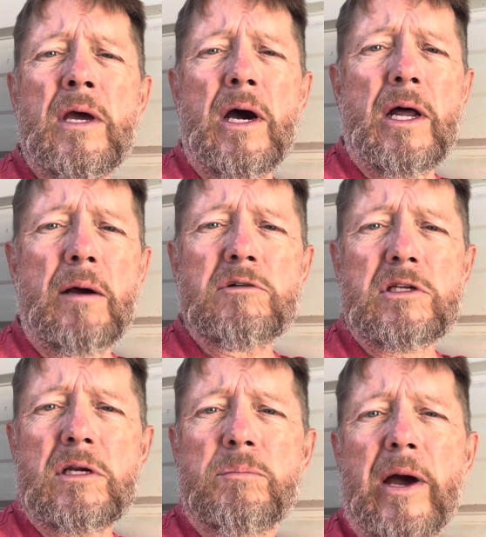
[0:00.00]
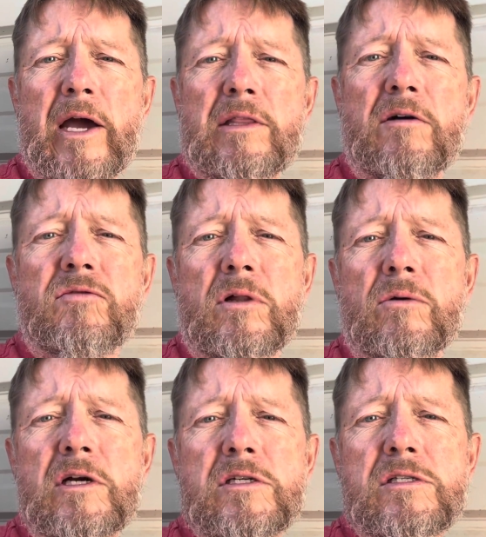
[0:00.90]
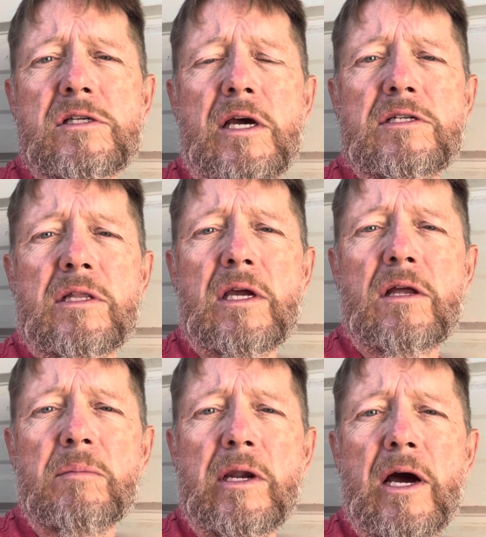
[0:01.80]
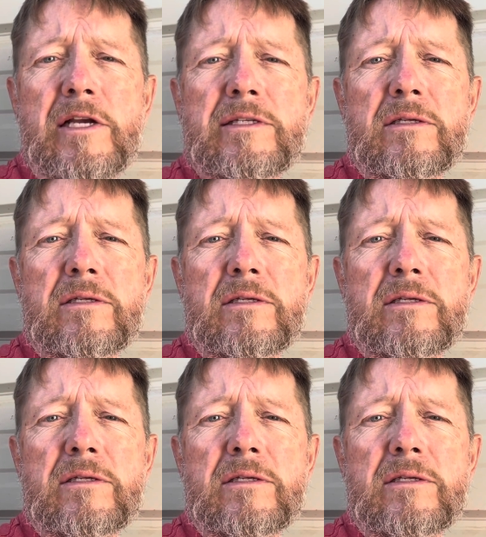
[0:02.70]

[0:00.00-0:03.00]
and I'm just going to pack that full of Russian sage. I think it'll be nice.